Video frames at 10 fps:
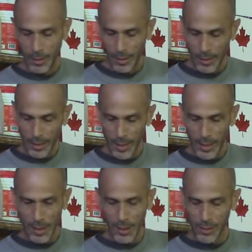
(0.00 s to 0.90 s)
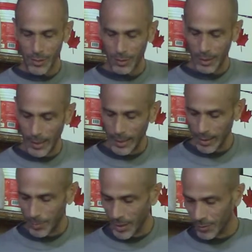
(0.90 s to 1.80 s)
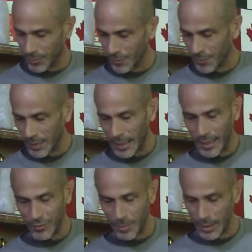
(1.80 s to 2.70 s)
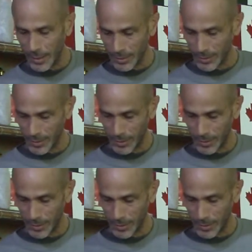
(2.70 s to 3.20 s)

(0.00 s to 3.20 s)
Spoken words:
And this will take about 5 minutes.